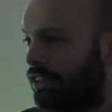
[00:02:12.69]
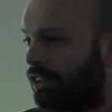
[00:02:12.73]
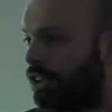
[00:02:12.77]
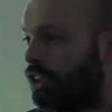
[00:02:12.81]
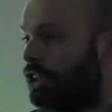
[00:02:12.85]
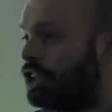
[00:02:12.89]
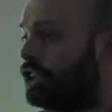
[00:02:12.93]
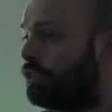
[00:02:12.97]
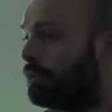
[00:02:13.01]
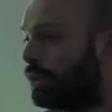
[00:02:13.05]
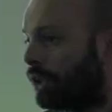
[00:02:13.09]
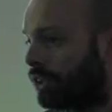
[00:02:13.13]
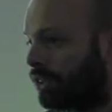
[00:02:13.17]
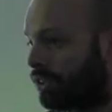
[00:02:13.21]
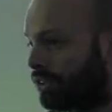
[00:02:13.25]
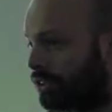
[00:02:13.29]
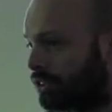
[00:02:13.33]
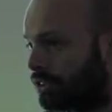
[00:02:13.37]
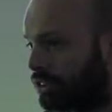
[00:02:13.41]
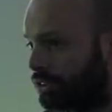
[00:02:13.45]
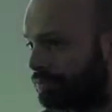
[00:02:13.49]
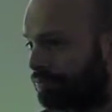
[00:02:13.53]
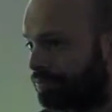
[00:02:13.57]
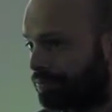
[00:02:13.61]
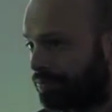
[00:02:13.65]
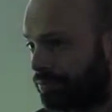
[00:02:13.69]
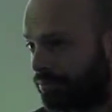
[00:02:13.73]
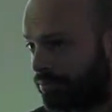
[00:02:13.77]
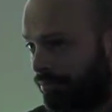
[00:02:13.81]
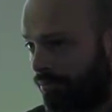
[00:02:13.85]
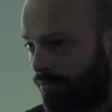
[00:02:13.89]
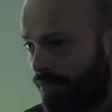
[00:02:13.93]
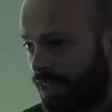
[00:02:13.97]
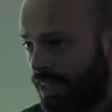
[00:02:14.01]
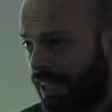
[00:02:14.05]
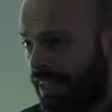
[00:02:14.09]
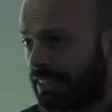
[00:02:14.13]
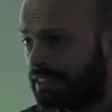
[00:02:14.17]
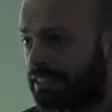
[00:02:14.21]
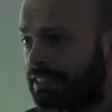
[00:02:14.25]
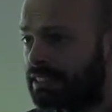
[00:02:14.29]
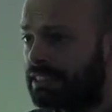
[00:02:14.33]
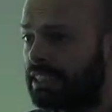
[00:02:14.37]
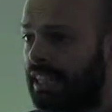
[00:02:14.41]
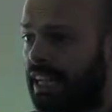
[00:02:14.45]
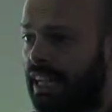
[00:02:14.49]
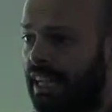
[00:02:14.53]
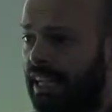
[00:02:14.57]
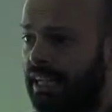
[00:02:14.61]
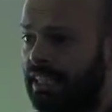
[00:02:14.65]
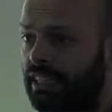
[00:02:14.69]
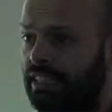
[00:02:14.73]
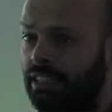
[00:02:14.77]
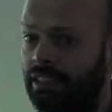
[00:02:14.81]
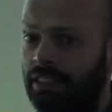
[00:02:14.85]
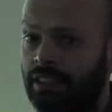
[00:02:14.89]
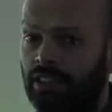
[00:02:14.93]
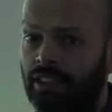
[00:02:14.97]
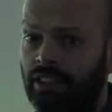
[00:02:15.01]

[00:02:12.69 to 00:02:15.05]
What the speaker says: new models. And today,